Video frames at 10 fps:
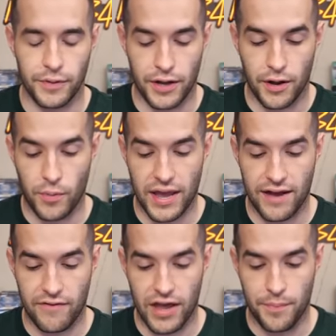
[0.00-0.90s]
Here we go. We
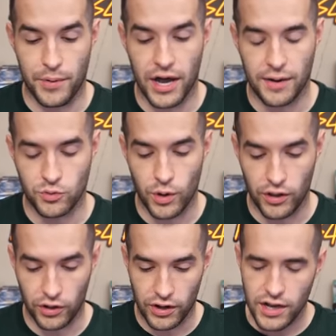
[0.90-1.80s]
have a Bottom
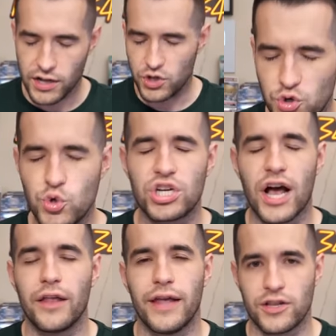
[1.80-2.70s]
Dweller. You
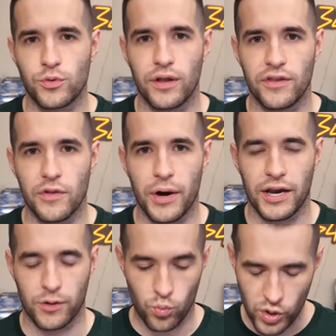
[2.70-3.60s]
shall not dwell in the
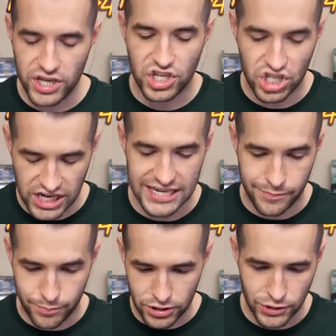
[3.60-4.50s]
bottom. We
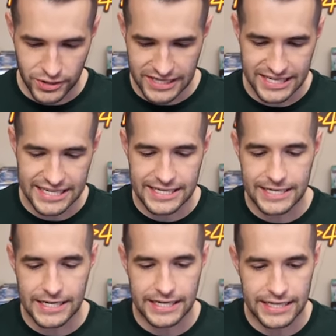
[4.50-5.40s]
shall pull the Gate
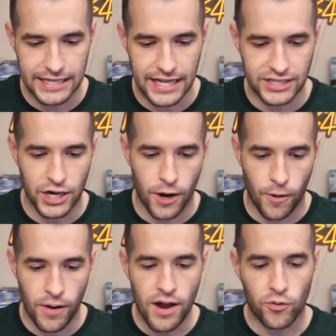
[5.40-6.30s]
Guardian. Let's
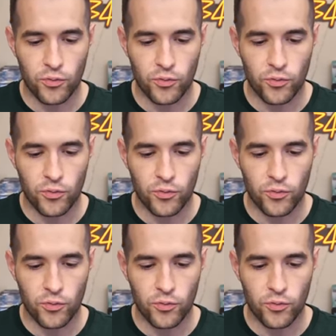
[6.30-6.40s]
go.